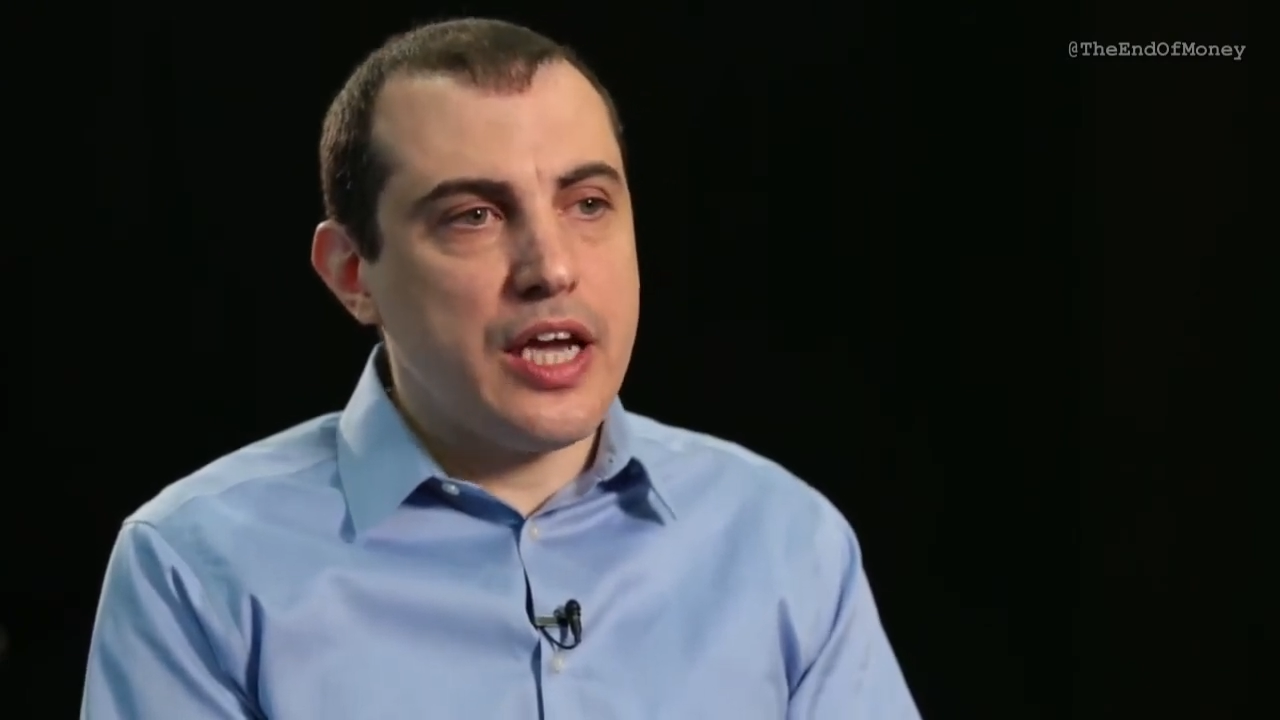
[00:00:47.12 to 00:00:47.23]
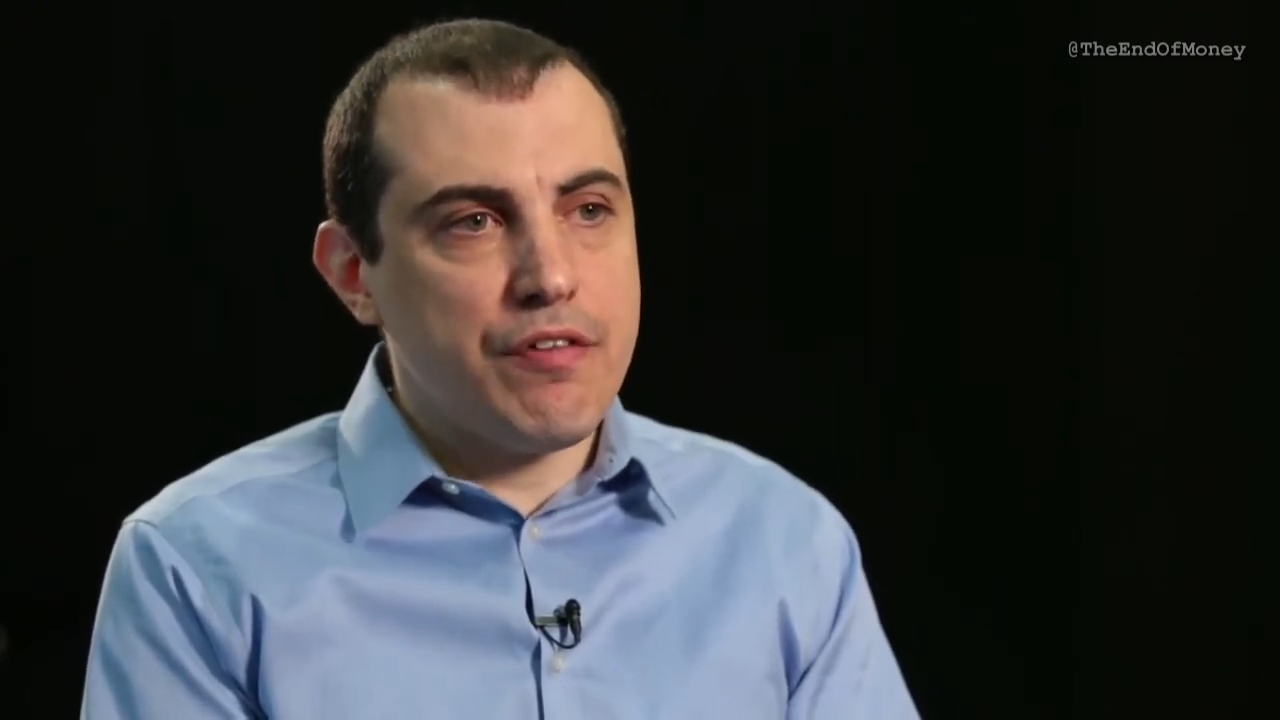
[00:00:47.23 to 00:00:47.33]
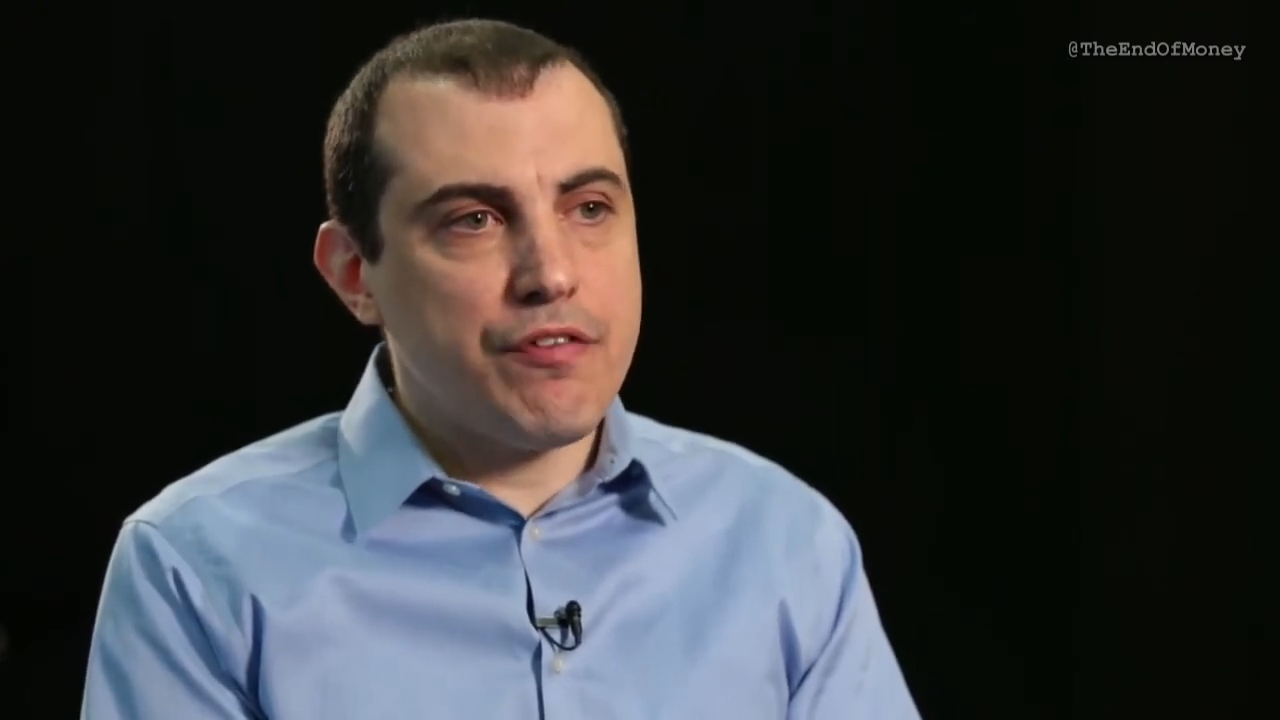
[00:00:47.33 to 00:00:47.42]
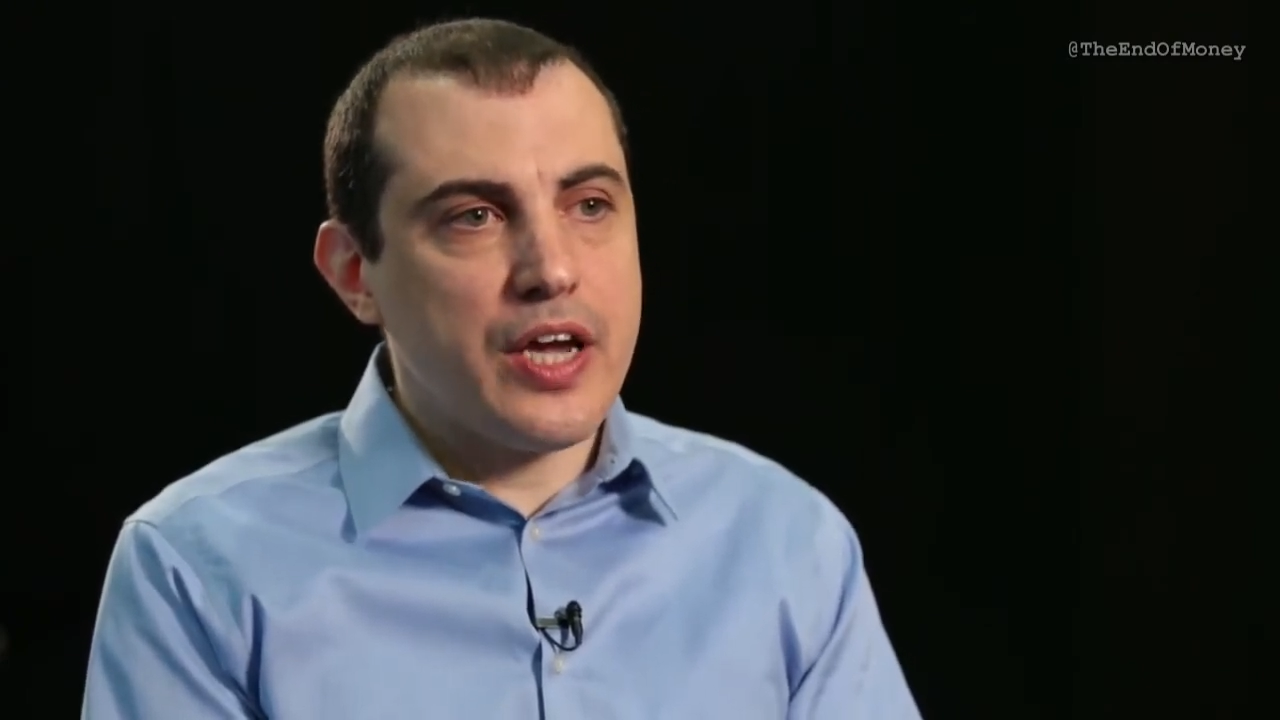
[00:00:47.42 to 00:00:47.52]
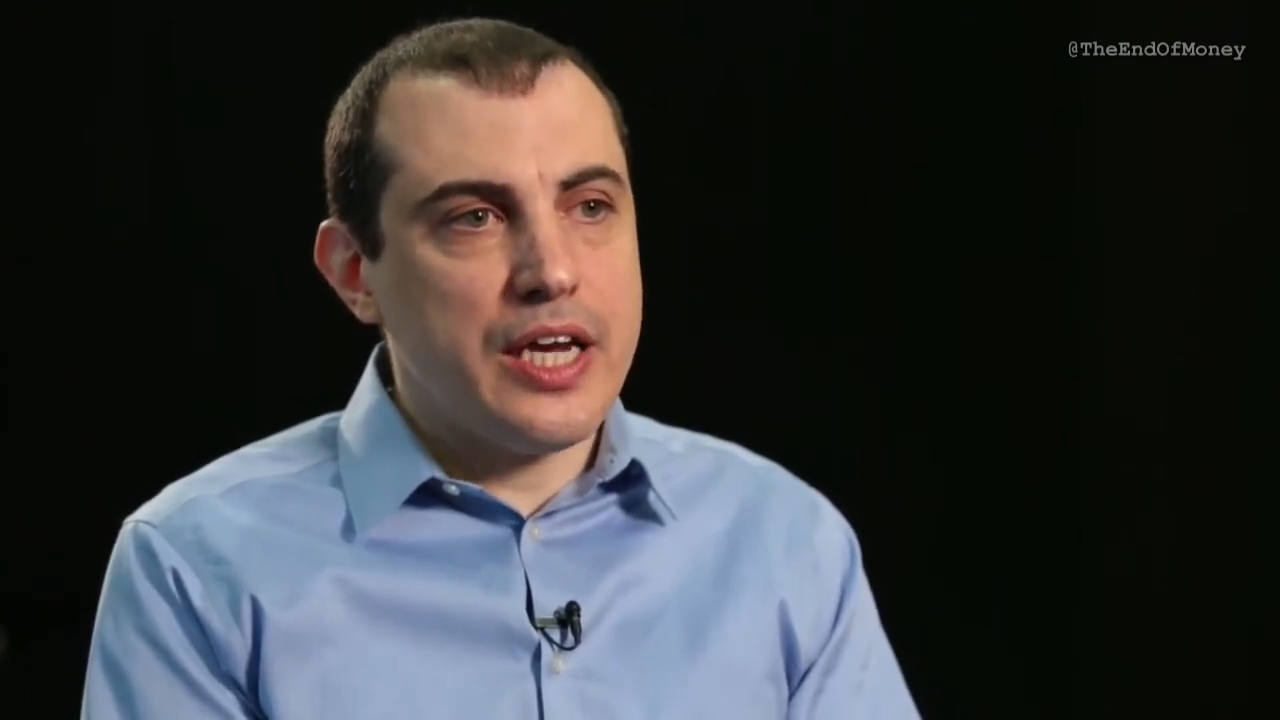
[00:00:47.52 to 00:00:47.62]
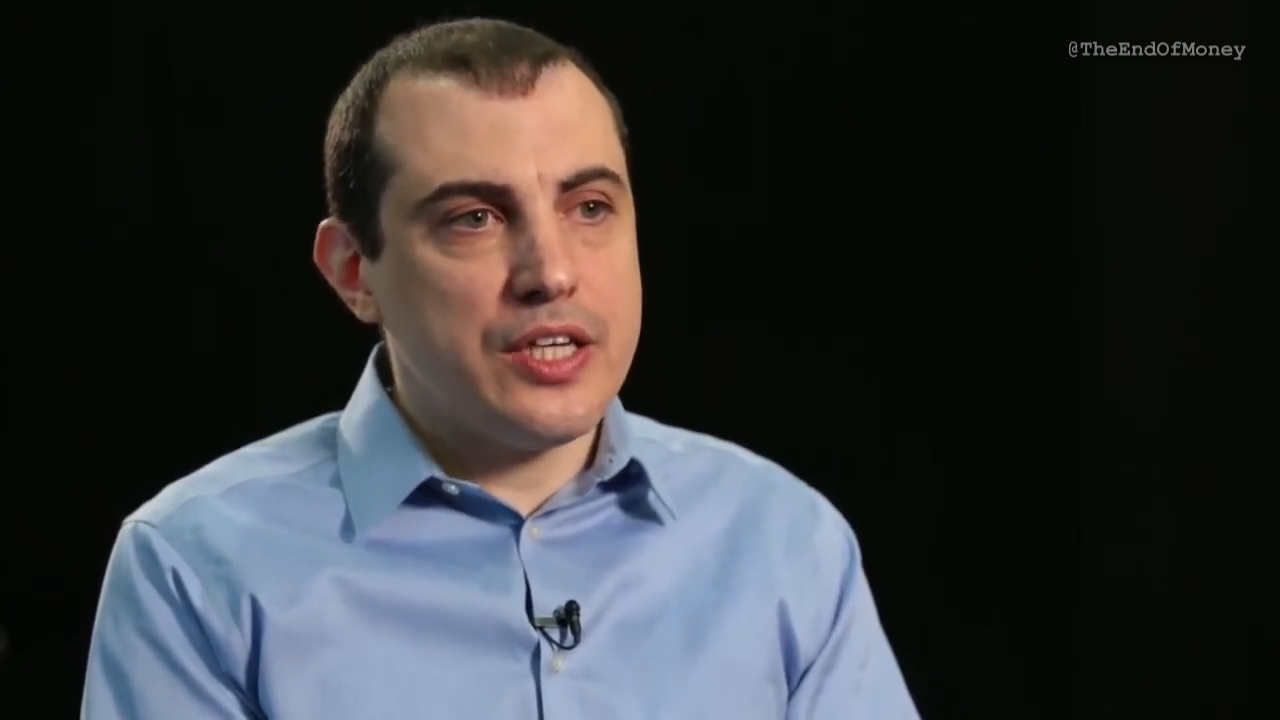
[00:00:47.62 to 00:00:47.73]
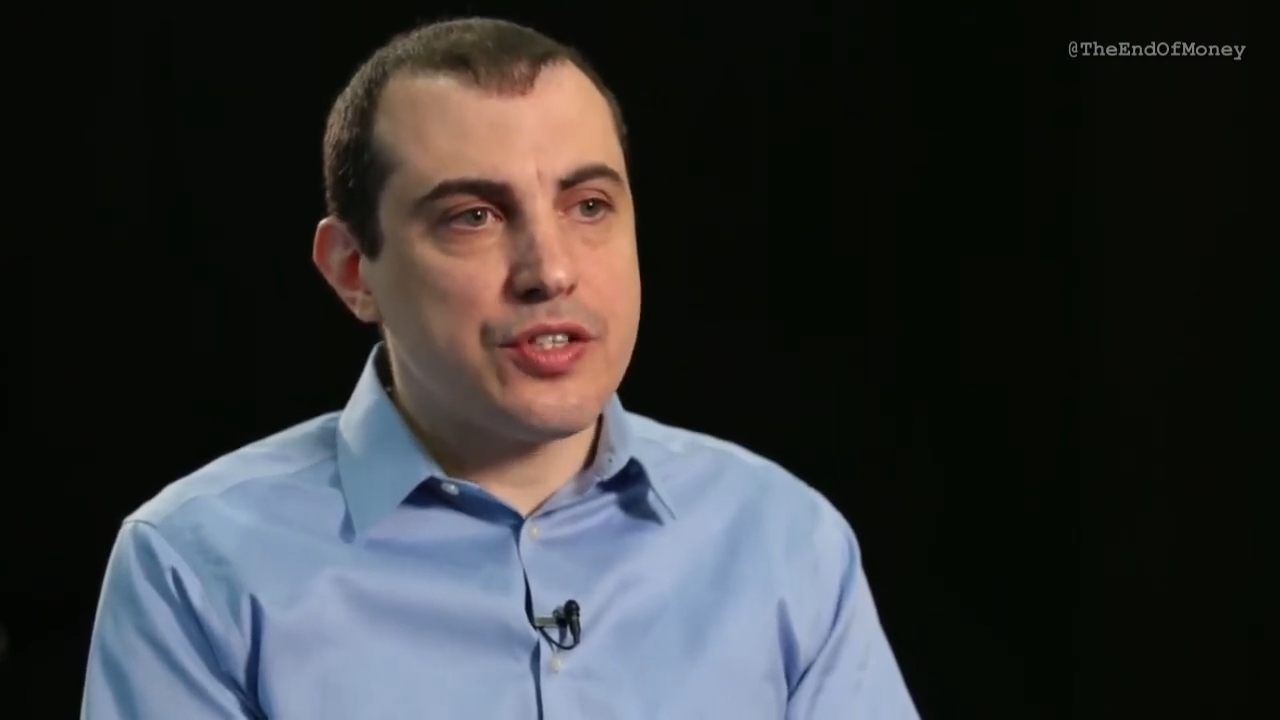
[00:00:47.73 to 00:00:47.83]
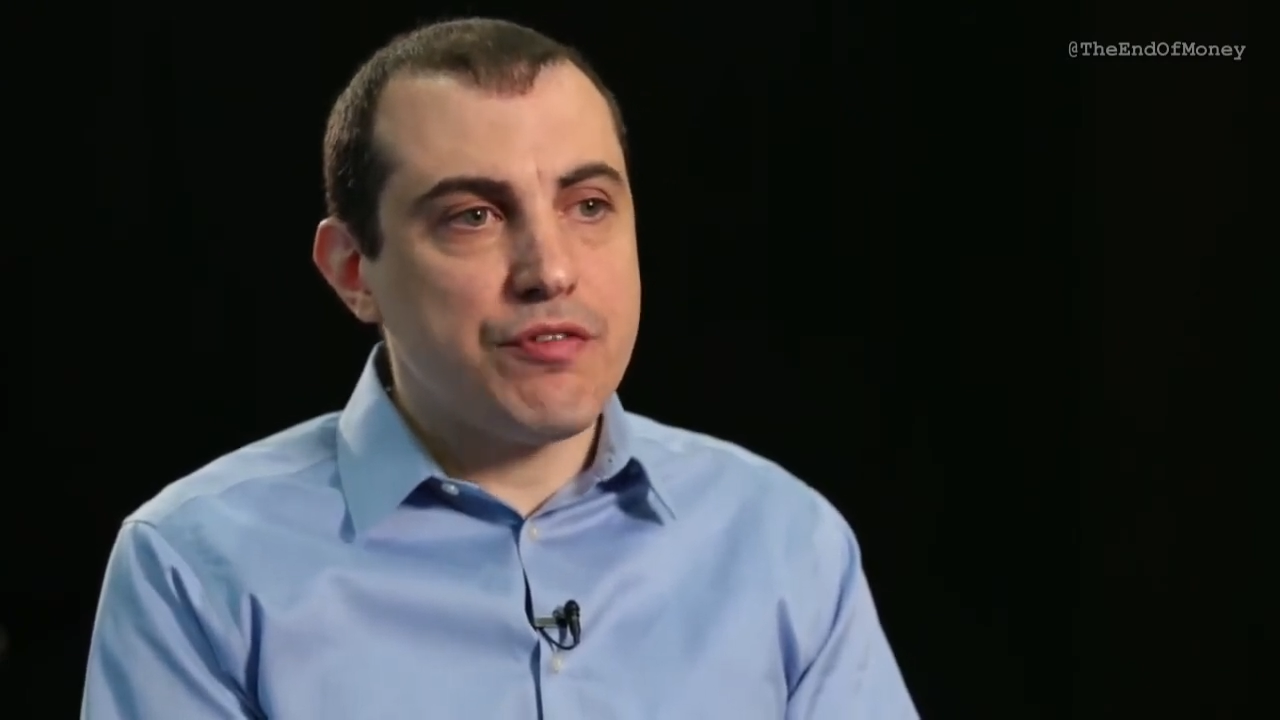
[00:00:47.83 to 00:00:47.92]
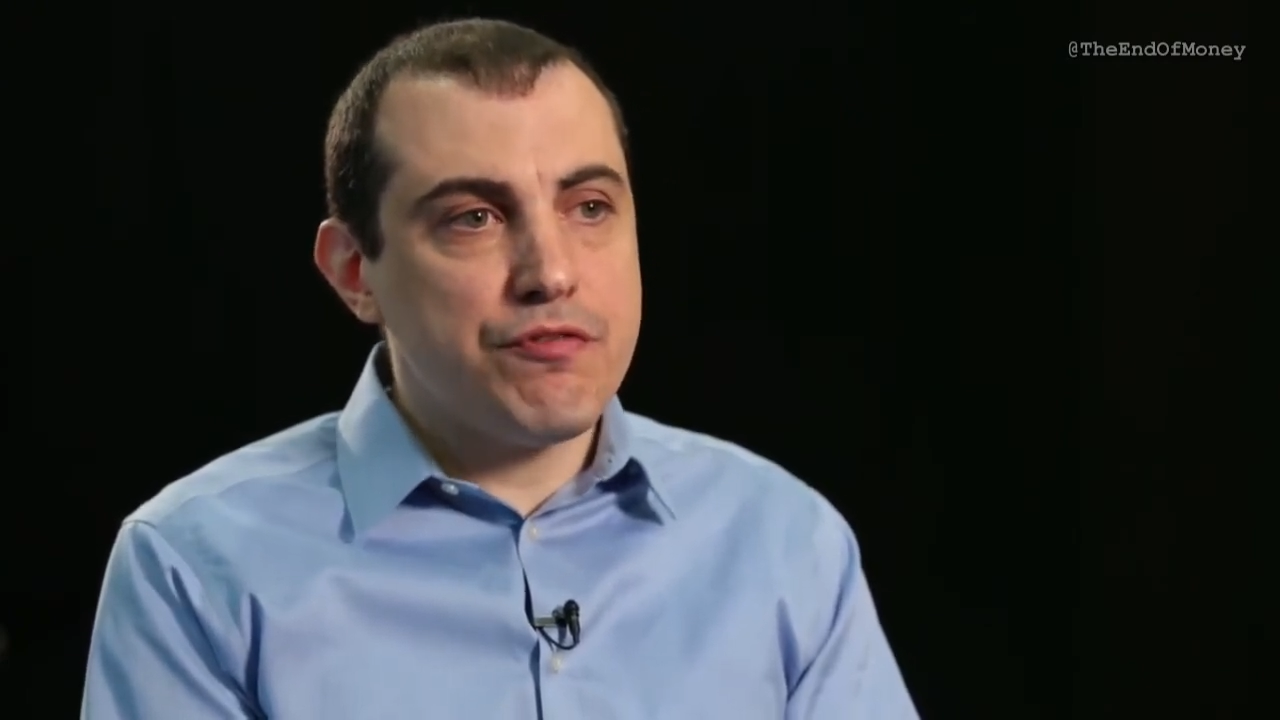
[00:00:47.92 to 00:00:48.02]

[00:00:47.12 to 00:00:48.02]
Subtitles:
if it is